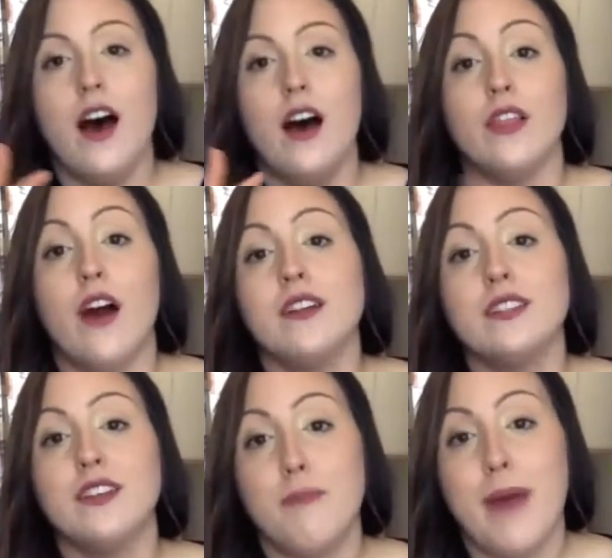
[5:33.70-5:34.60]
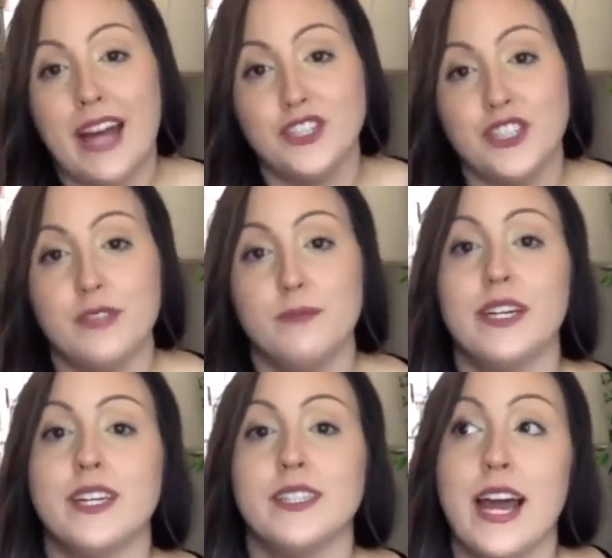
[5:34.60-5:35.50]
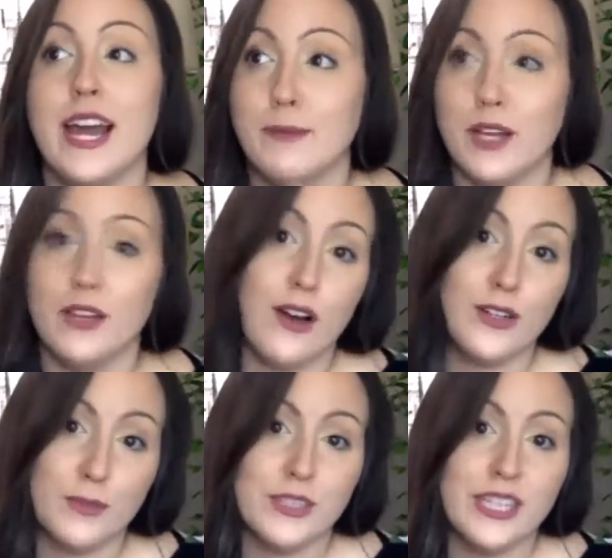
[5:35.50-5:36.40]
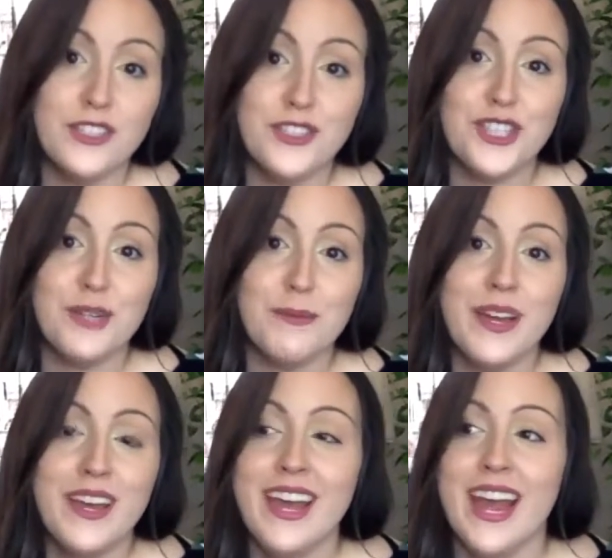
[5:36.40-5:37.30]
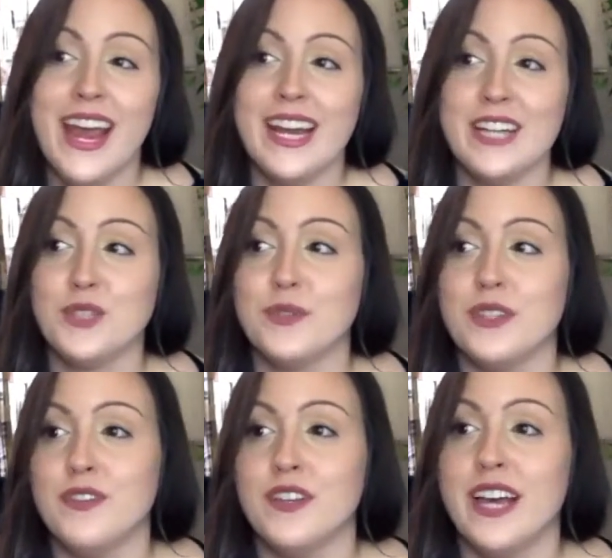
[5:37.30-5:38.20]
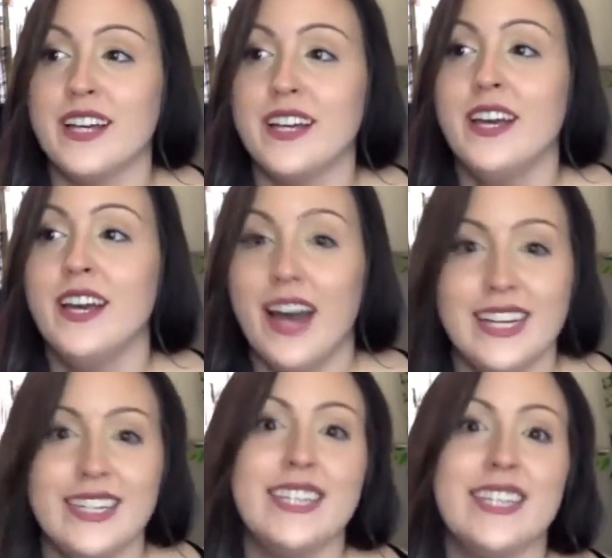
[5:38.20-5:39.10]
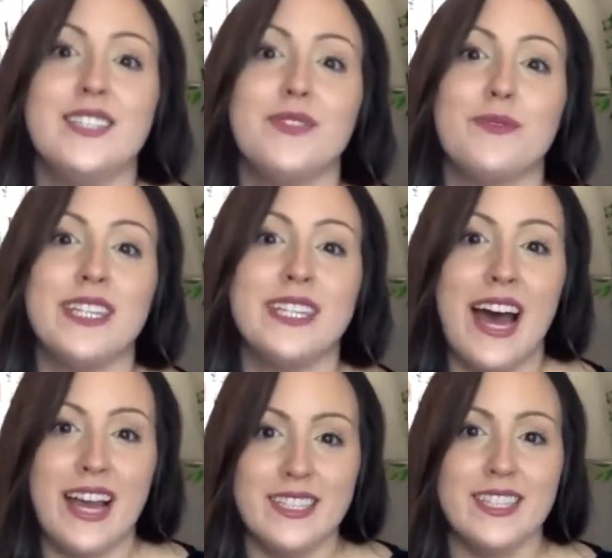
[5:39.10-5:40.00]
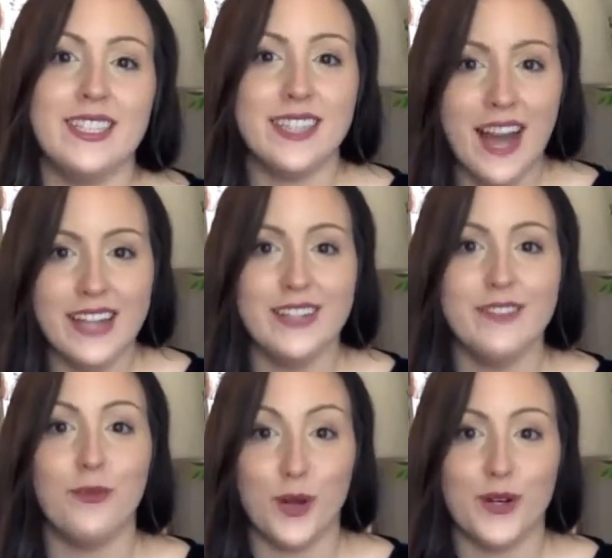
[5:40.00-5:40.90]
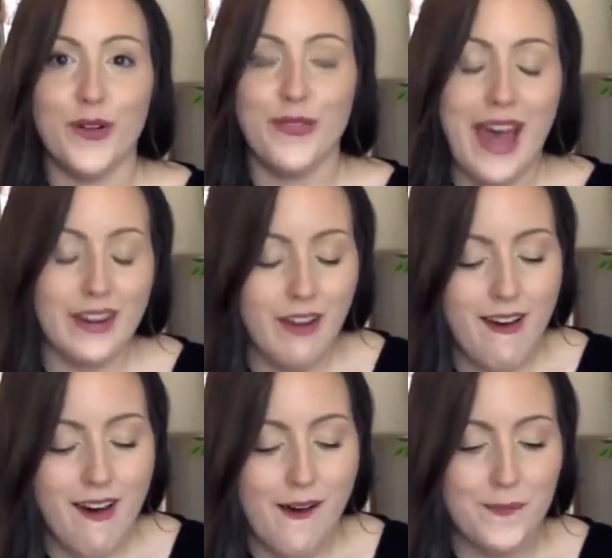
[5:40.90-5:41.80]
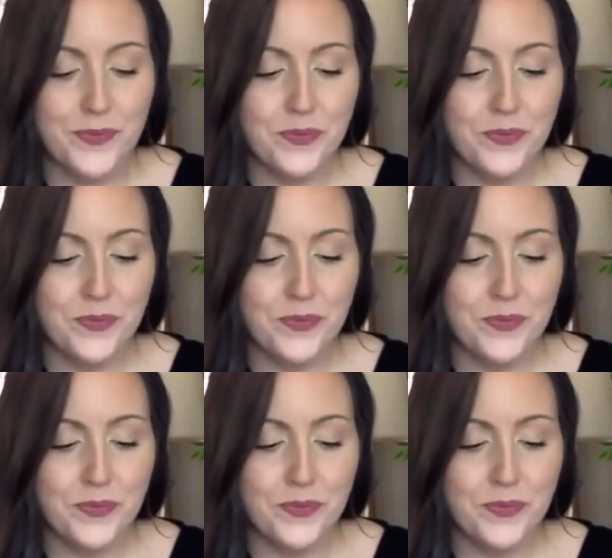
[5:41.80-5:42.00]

Loss of Passion, because I am in a long-term relationship and I just really feel like I needed to read that and to kind of work on that.